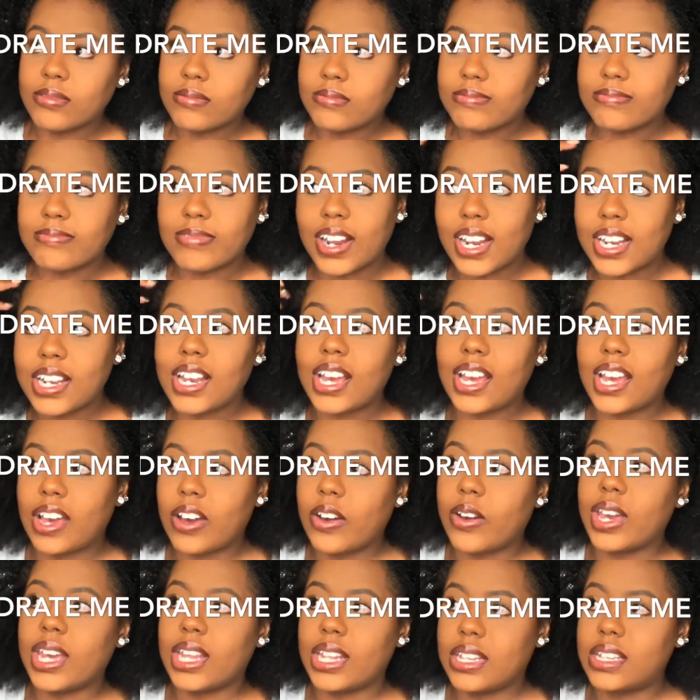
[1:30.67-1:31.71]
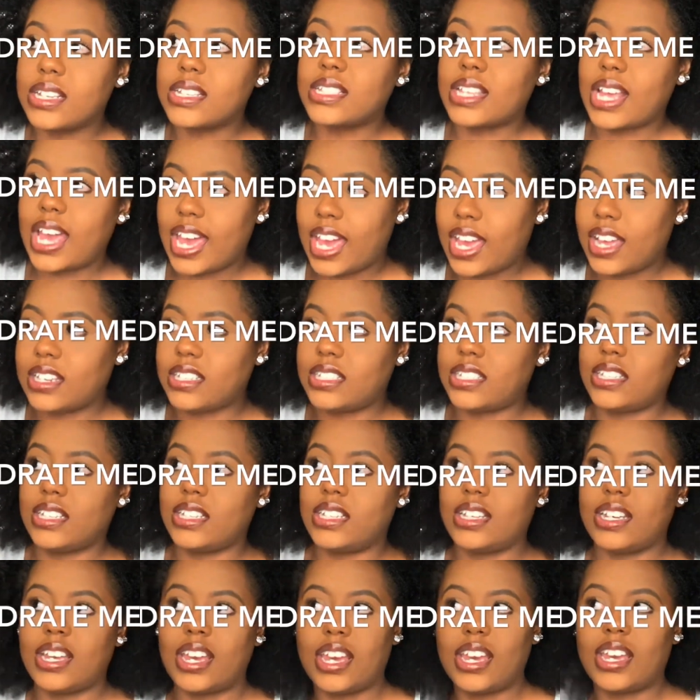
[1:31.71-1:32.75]
right now it looks
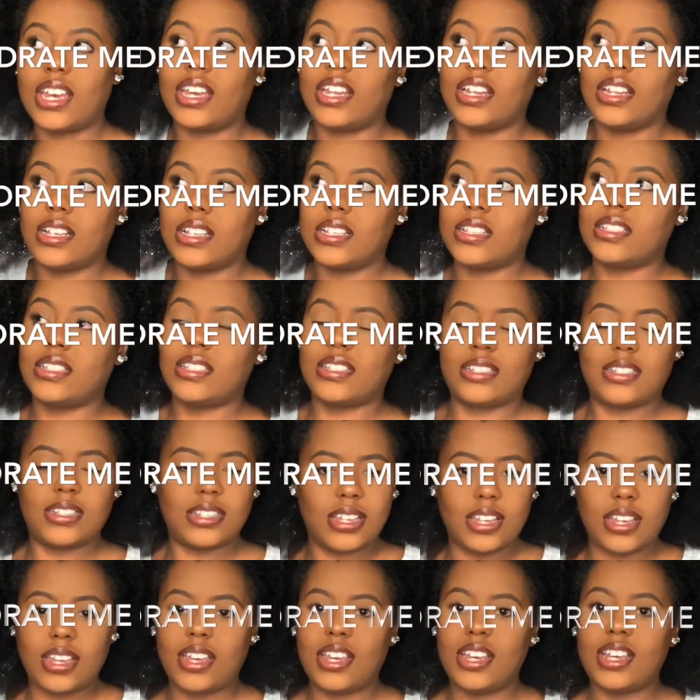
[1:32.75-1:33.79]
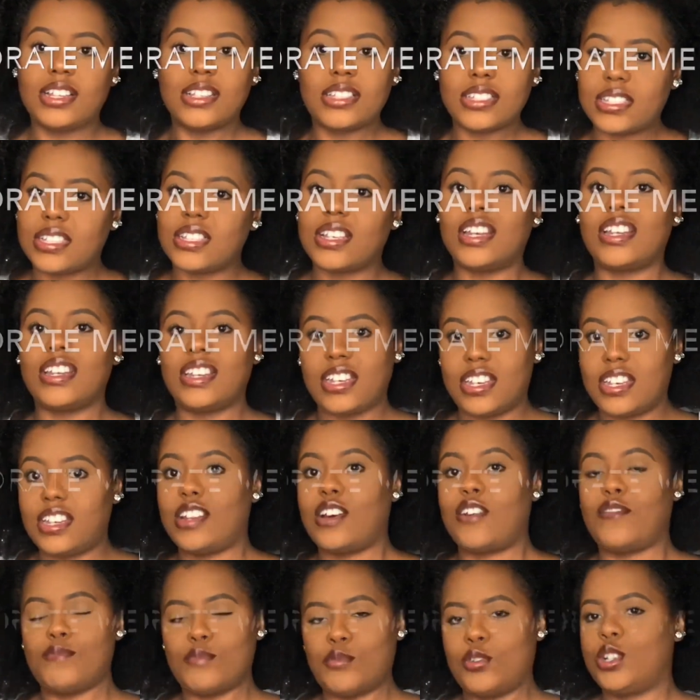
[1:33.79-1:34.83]
ashy and it's in need
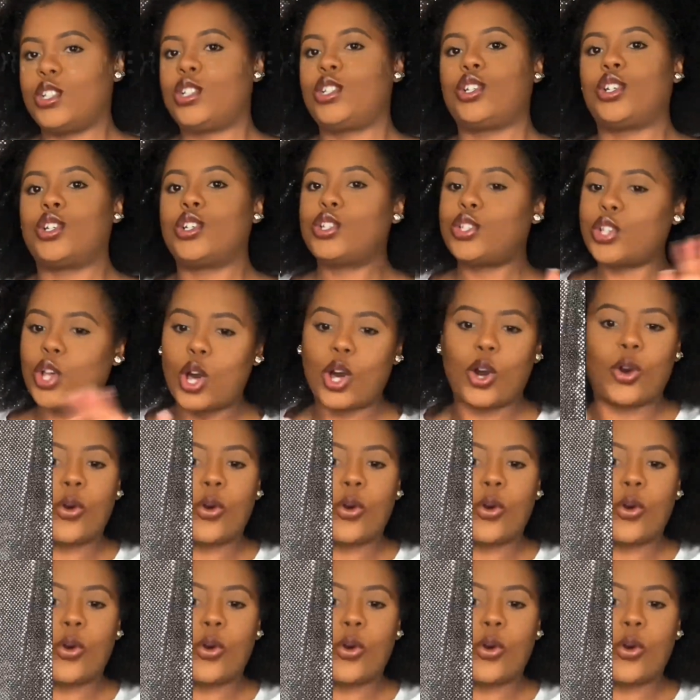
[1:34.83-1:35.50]
of moisture. So